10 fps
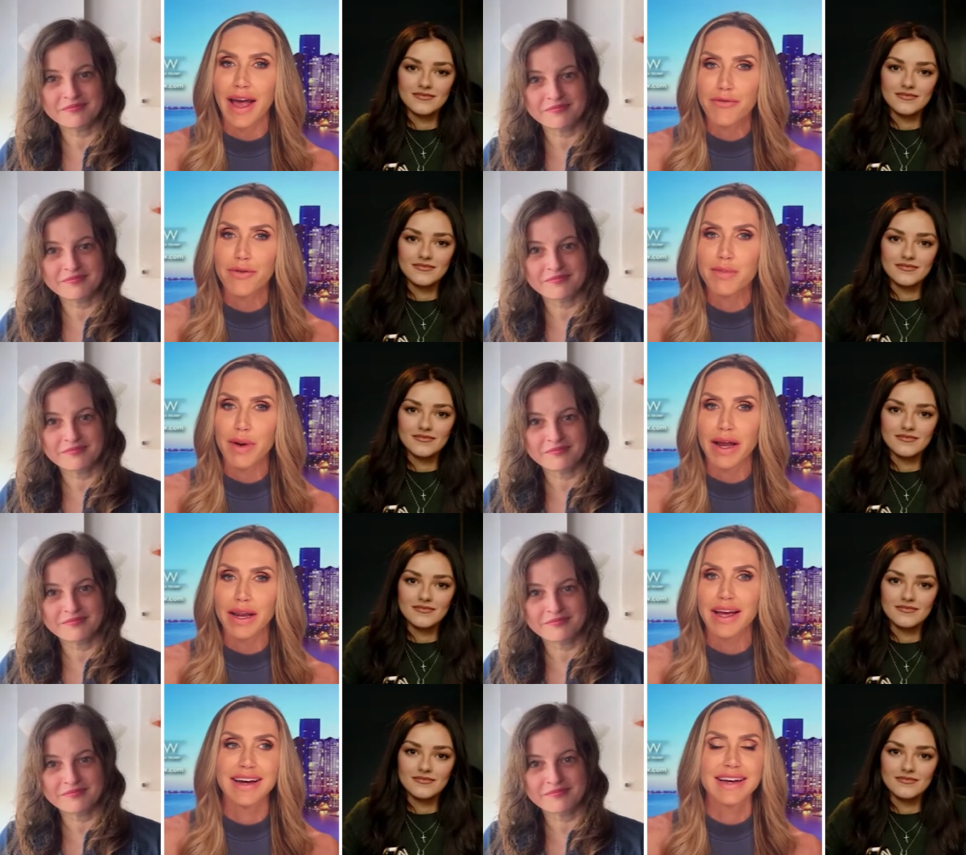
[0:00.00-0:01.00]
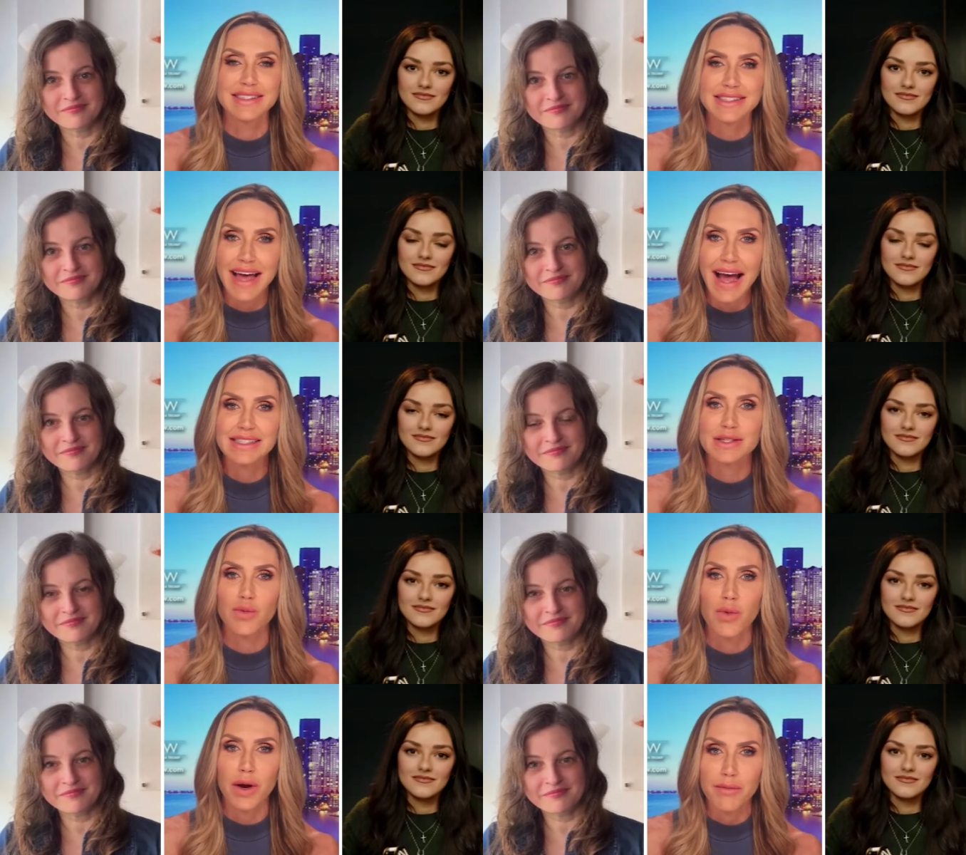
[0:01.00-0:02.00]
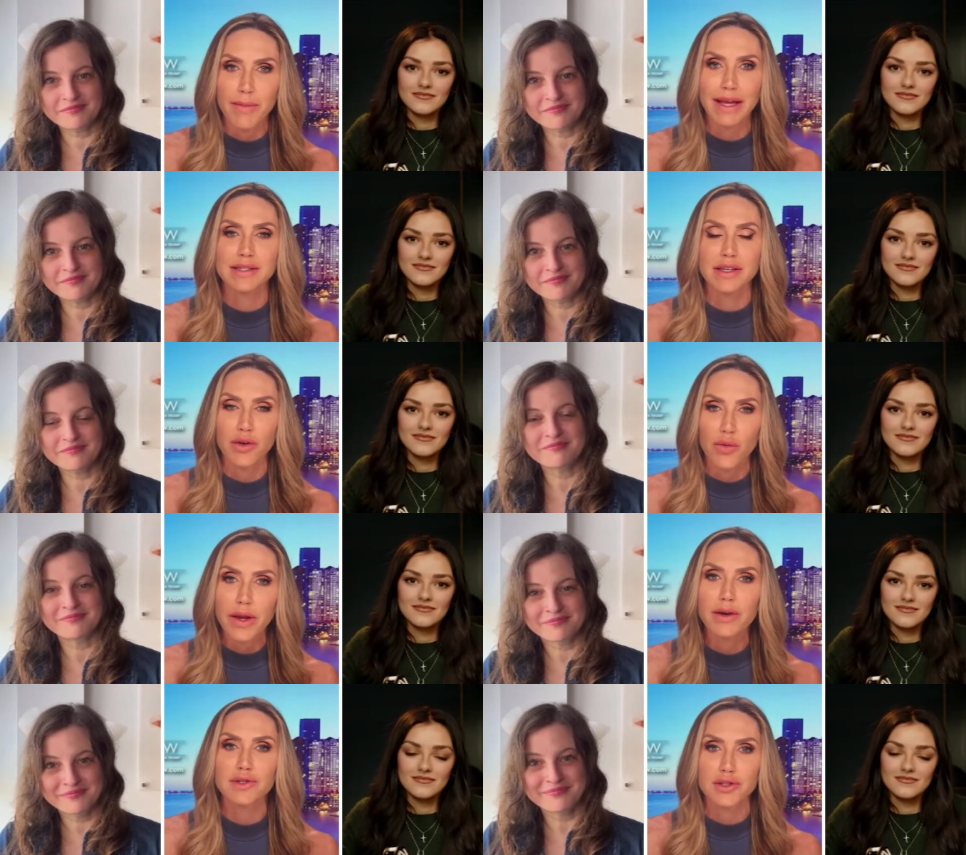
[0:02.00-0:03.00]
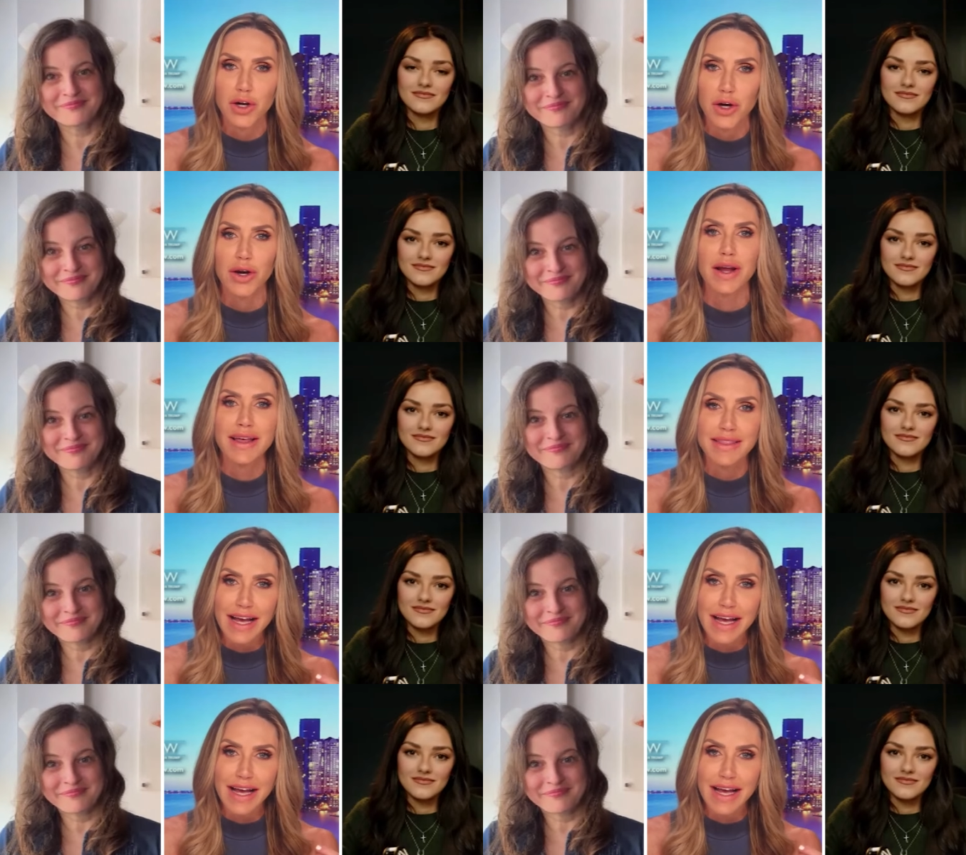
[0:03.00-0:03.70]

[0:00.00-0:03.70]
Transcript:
Speaker 1: everybody because that's what makes the wheels turn.